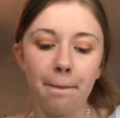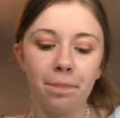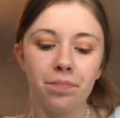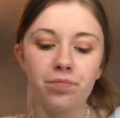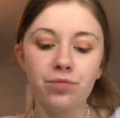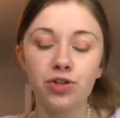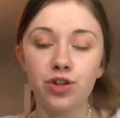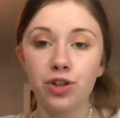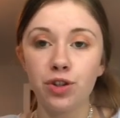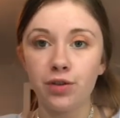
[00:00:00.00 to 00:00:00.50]

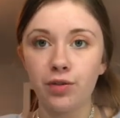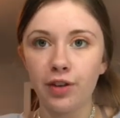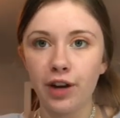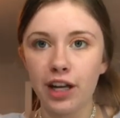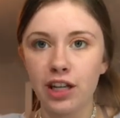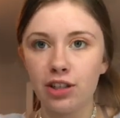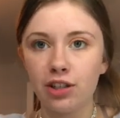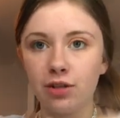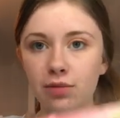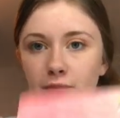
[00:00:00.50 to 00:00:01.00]
Too
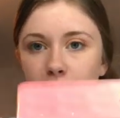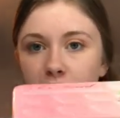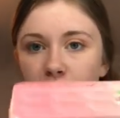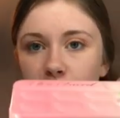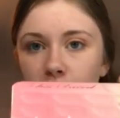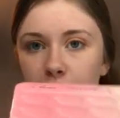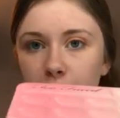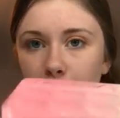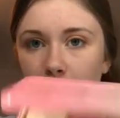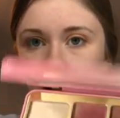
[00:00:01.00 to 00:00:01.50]
Faced
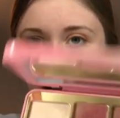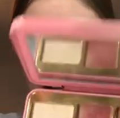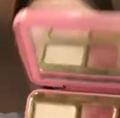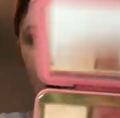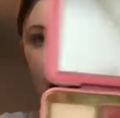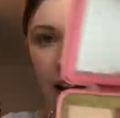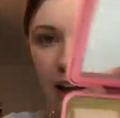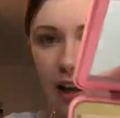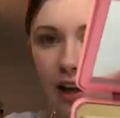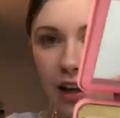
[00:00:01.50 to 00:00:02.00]
Peaches
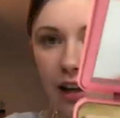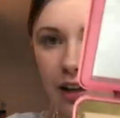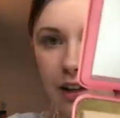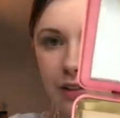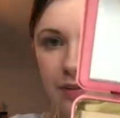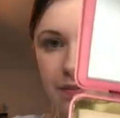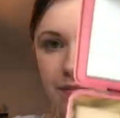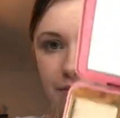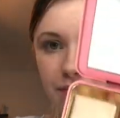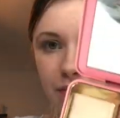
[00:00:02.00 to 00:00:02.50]
palette,
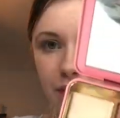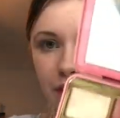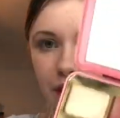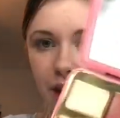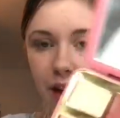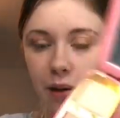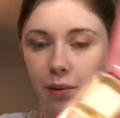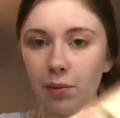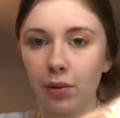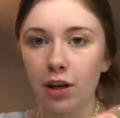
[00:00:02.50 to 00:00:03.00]

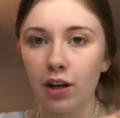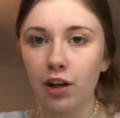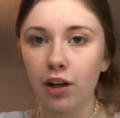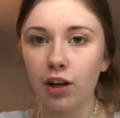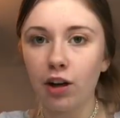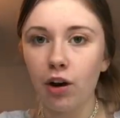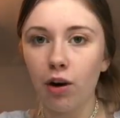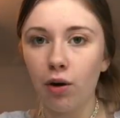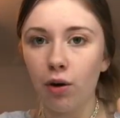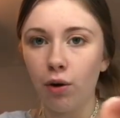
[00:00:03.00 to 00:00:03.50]
and I'm gonna
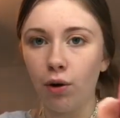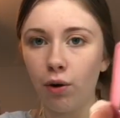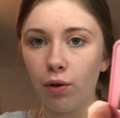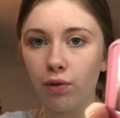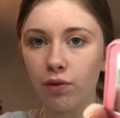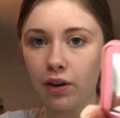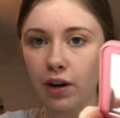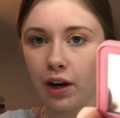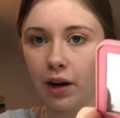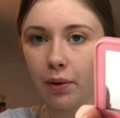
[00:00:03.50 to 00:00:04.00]
go
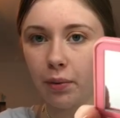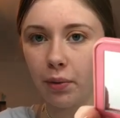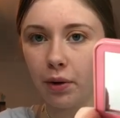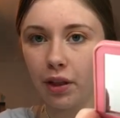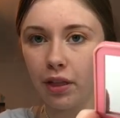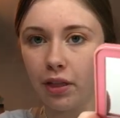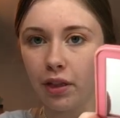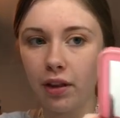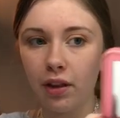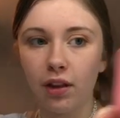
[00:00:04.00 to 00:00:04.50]
over it
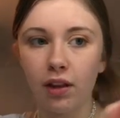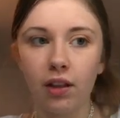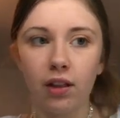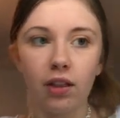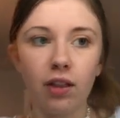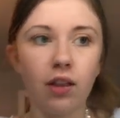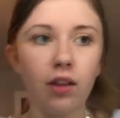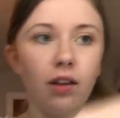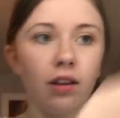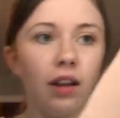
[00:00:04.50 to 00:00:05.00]
with
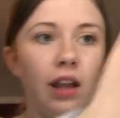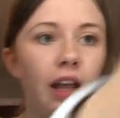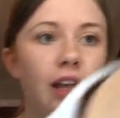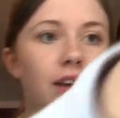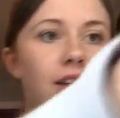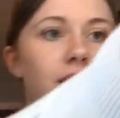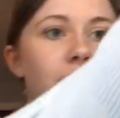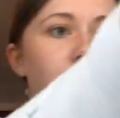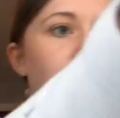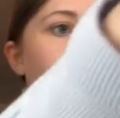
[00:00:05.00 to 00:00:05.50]
the
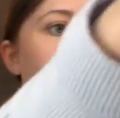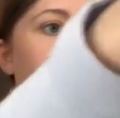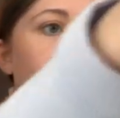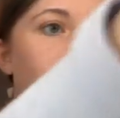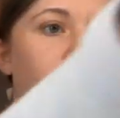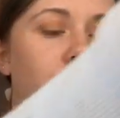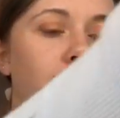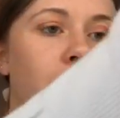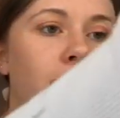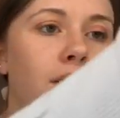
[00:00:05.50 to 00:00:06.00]
light
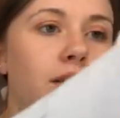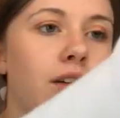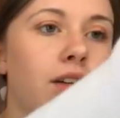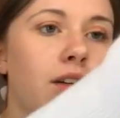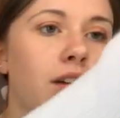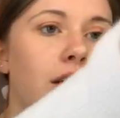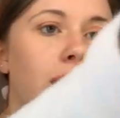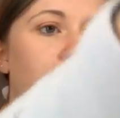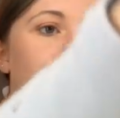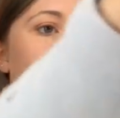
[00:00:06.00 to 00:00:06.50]

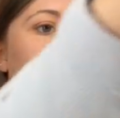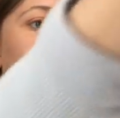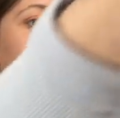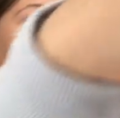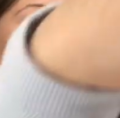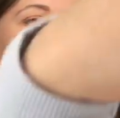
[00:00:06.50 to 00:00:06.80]
color.